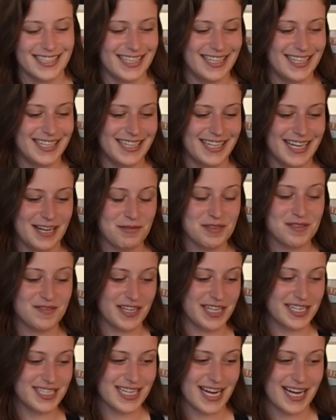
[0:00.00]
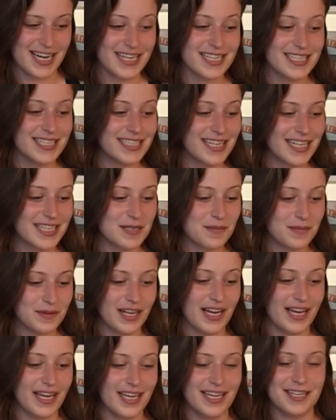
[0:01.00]
I was very sad I didn't get to
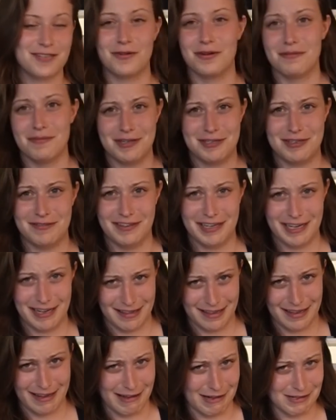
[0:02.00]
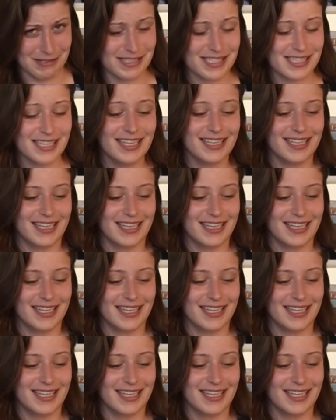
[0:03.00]
play it or much of anything else.